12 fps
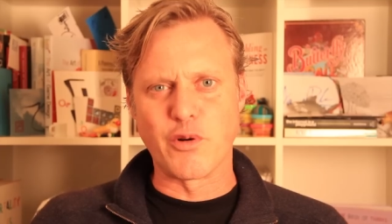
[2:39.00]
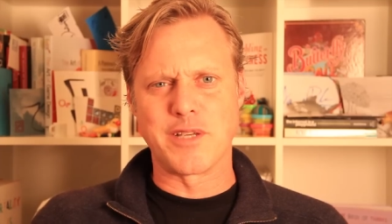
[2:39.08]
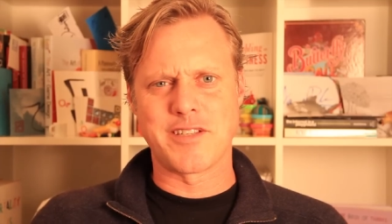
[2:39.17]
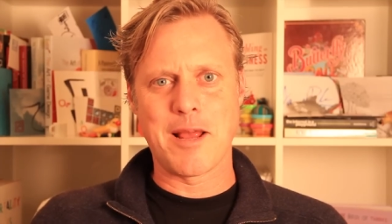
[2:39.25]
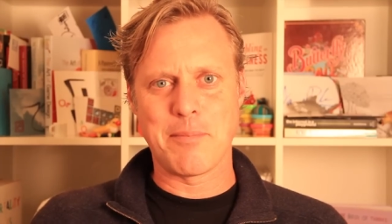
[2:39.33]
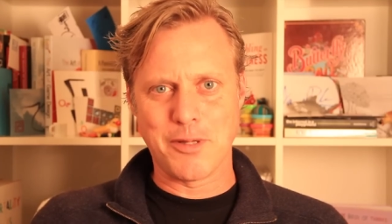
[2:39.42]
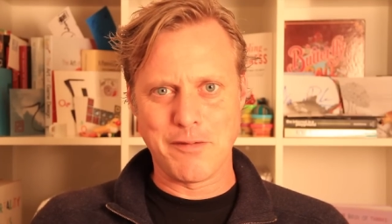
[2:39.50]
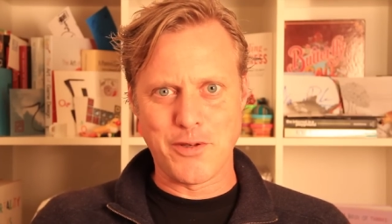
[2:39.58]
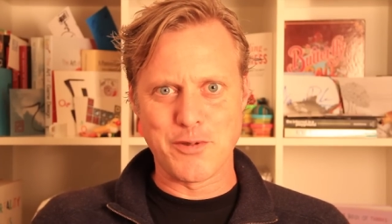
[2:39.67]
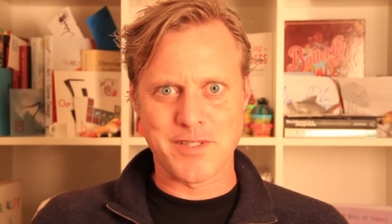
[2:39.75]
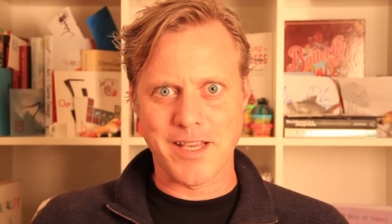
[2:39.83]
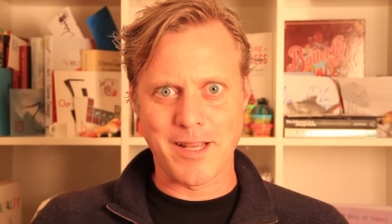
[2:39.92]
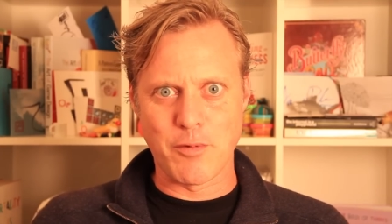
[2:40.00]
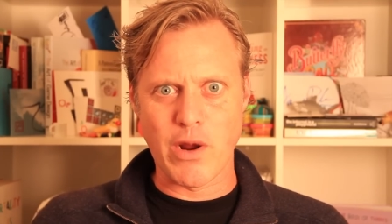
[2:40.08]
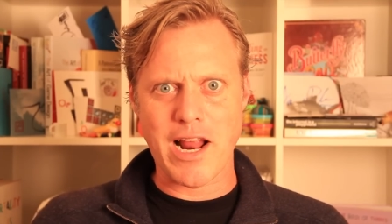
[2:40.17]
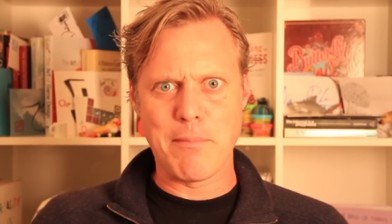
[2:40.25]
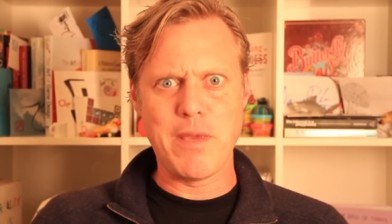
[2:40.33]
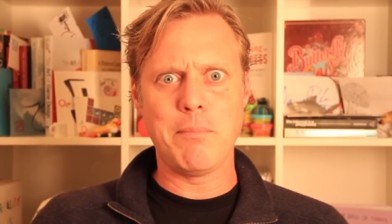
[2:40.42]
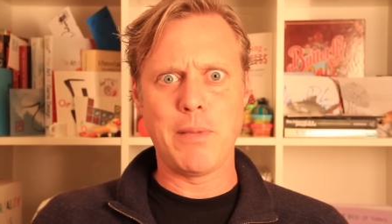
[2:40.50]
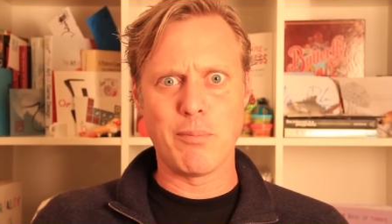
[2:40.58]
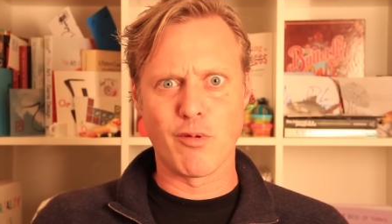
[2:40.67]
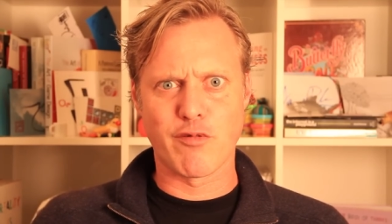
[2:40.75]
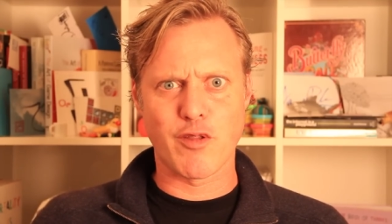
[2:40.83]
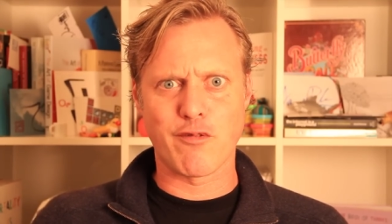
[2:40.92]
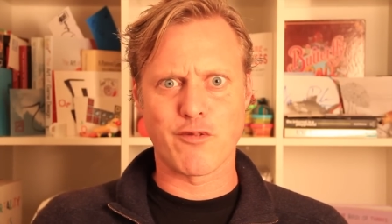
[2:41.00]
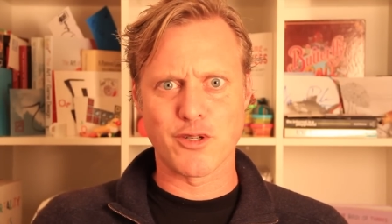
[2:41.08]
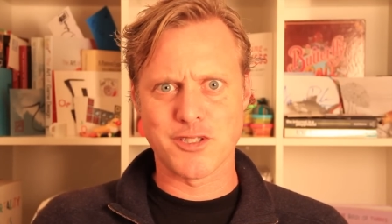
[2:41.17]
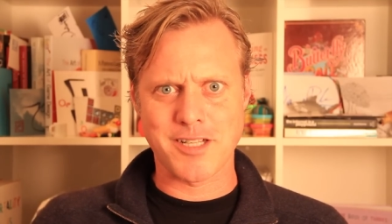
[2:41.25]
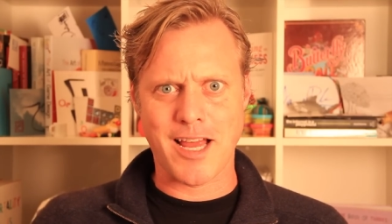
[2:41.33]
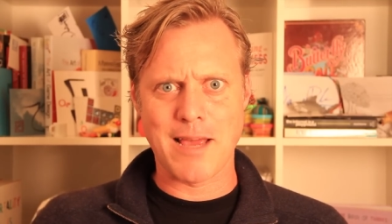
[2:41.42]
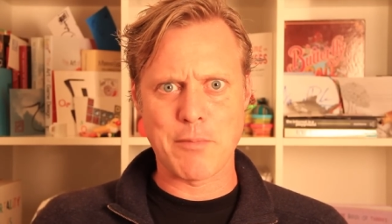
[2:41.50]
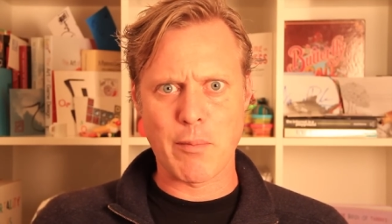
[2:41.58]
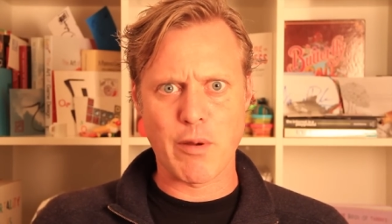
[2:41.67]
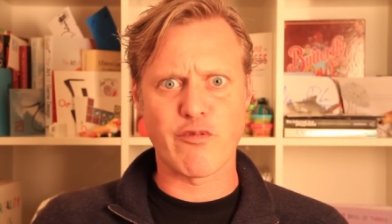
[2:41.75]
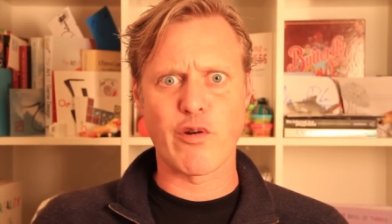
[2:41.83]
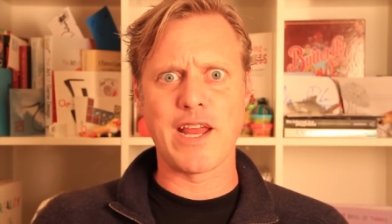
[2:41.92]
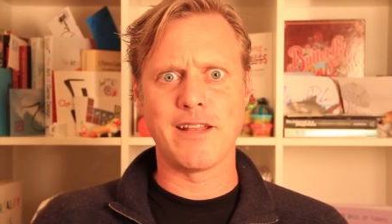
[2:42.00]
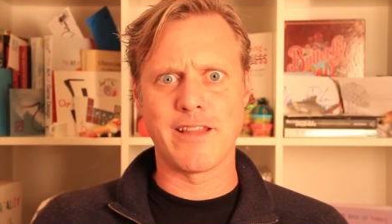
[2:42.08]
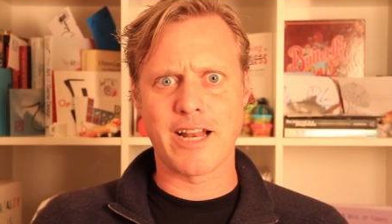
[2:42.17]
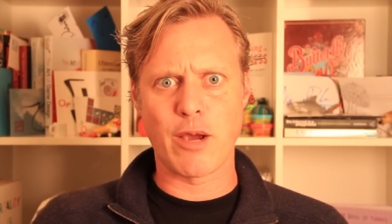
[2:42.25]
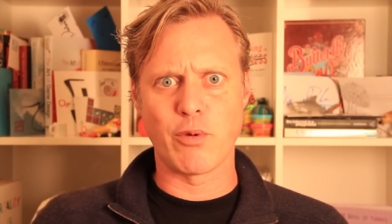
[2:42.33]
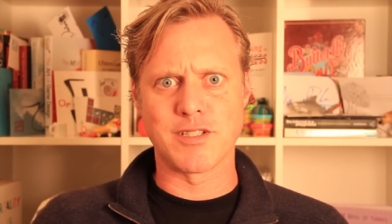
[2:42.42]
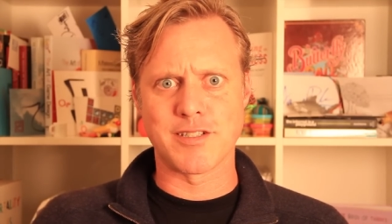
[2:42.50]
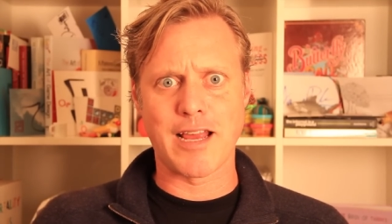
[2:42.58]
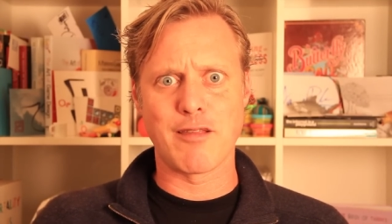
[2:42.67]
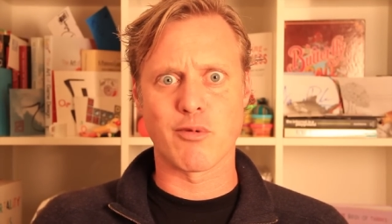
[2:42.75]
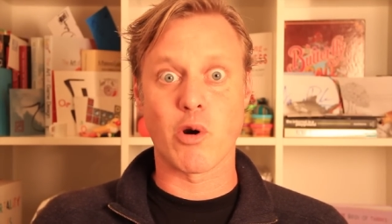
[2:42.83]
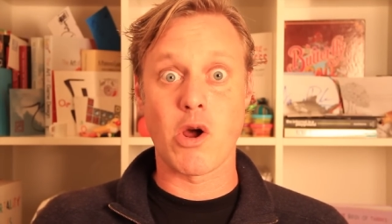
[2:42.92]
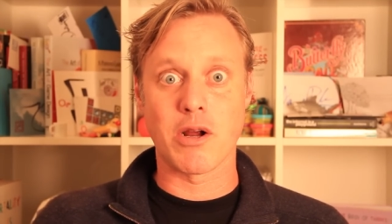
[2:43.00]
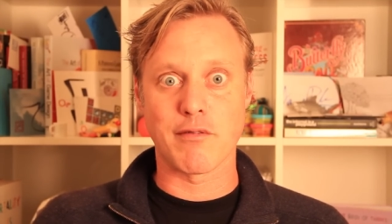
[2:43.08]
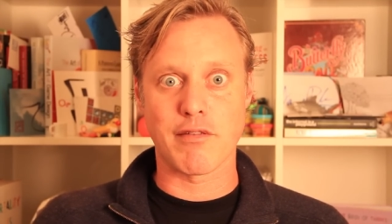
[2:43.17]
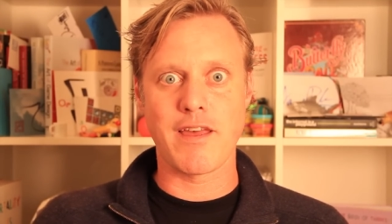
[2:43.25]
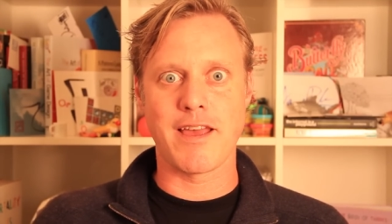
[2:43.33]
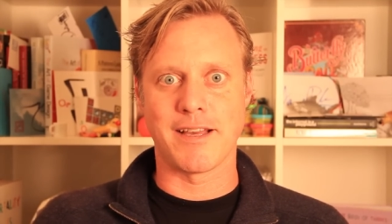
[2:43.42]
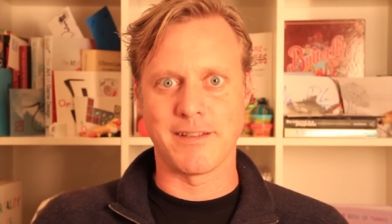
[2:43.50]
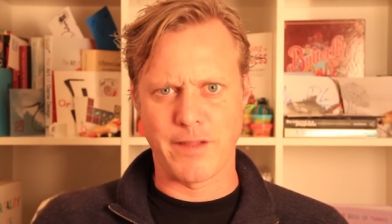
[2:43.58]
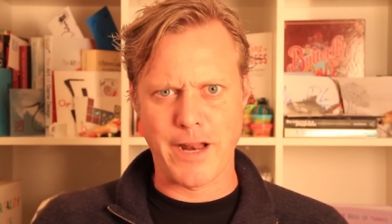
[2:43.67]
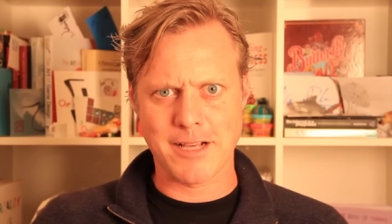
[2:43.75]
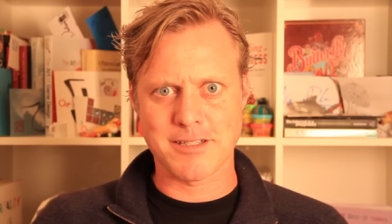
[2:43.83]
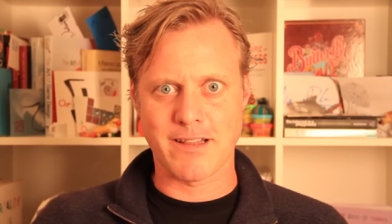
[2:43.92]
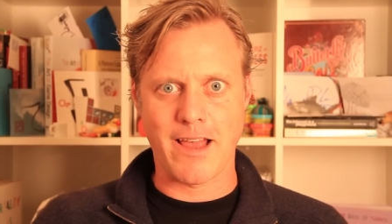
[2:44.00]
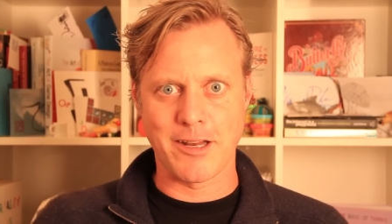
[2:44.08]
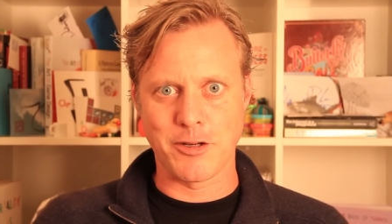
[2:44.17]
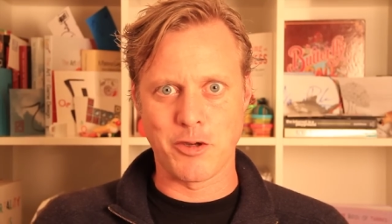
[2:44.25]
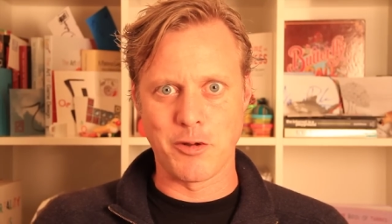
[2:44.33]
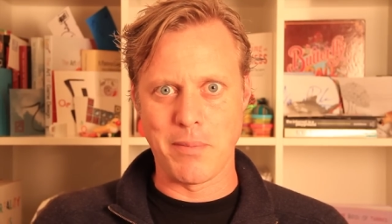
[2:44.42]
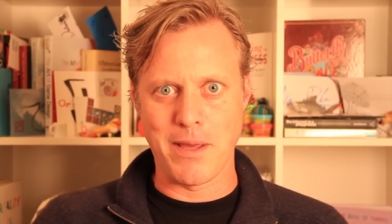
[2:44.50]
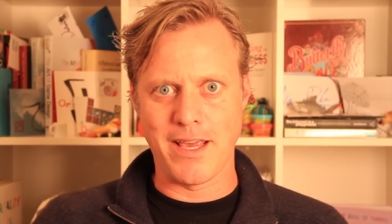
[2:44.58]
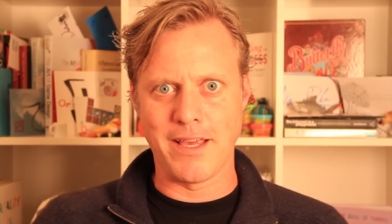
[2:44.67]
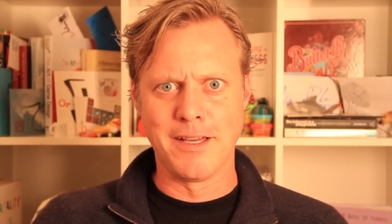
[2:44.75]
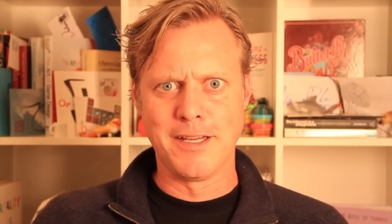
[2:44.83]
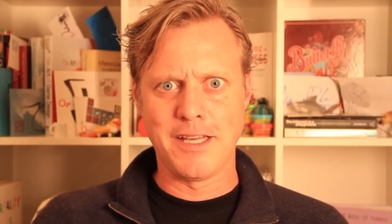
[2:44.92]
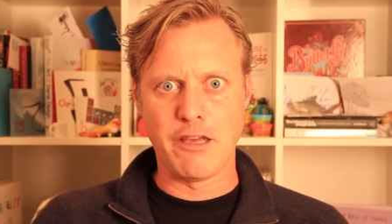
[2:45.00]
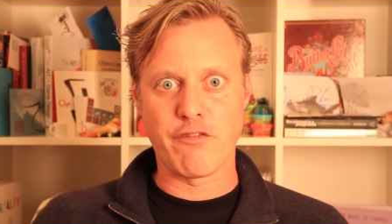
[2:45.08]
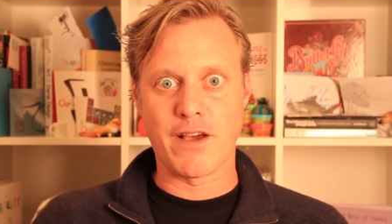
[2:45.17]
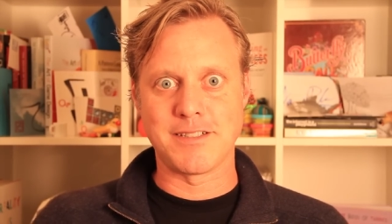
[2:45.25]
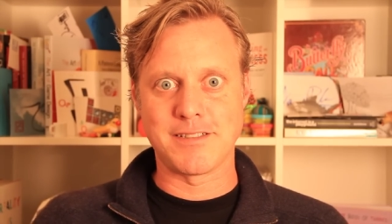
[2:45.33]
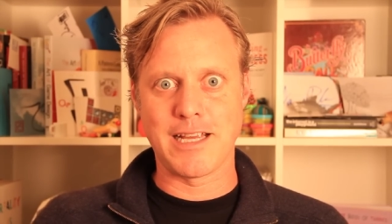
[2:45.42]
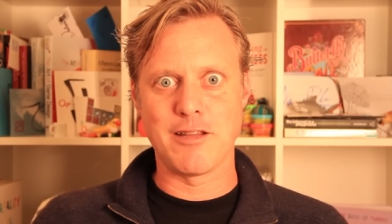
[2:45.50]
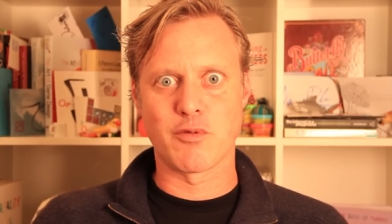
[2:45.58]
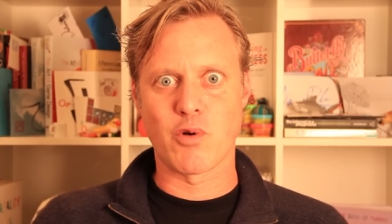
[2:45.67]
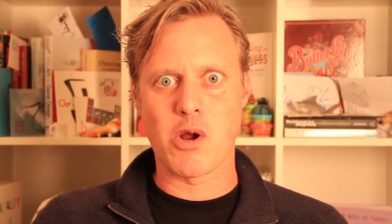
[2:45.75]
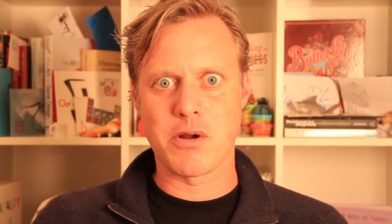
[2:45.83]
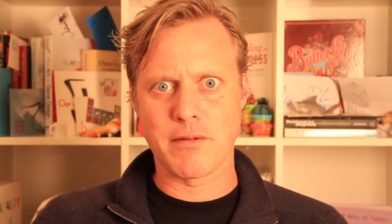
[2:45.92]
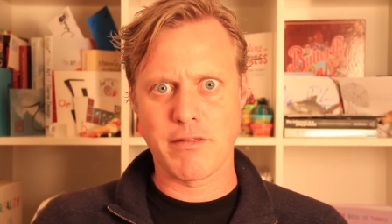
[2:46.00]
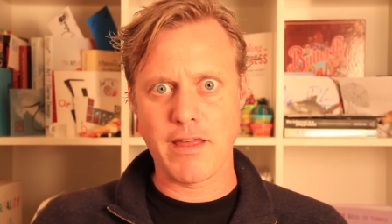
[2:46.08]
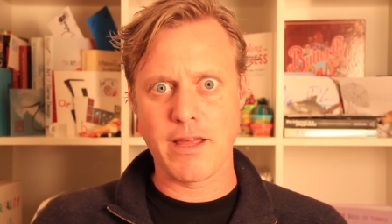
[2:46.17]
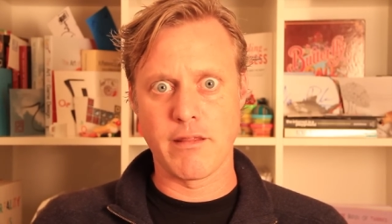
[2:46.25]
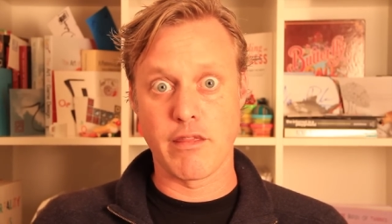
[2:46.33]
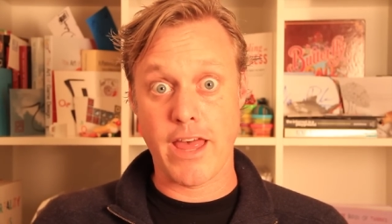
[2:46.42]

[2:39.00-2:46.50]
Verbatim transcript: For example, if you said, When I meet people for the first time, I'm afraid that I would say the wrong thing, the next line could be, If I say the wrong thing,